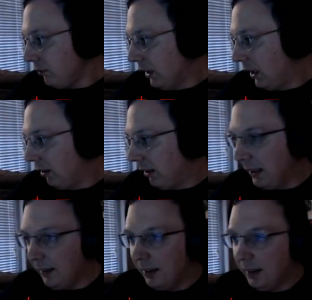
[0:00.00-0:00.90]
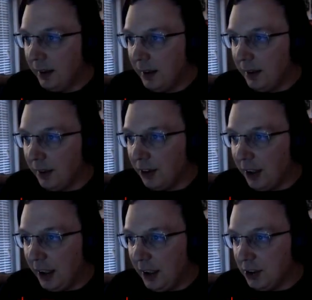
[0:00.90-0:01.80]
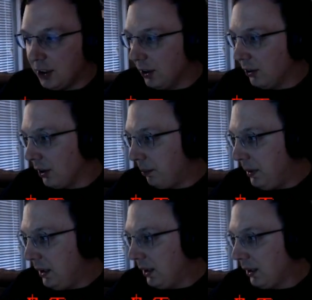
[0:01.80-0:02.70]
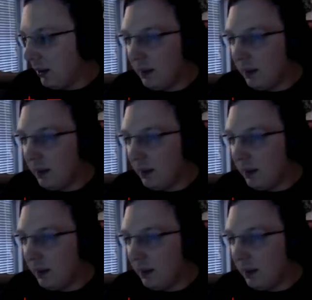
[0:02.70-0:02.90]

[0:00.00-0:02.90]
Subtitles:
Alright. Sage goes up here.